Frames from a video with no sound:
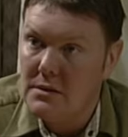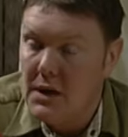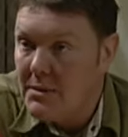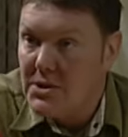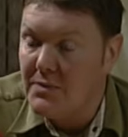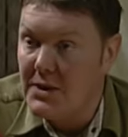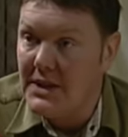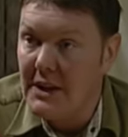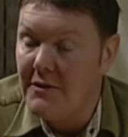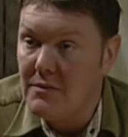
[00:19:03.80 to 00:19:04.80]
Yeah, it something
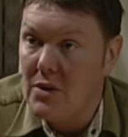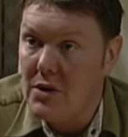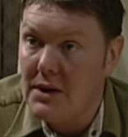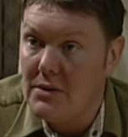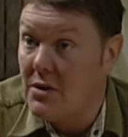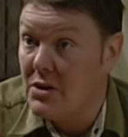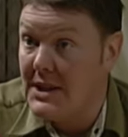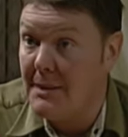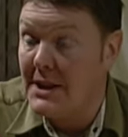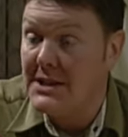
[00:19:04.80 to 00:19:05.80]
different, will not it? Go to
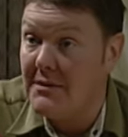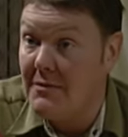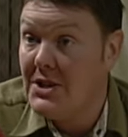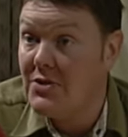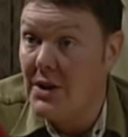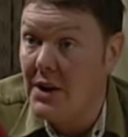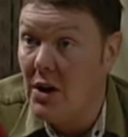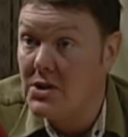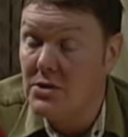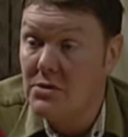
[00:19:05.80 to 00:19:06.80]
that Mexican restaurant in
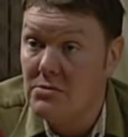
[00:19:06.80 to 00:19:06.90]
Hotten?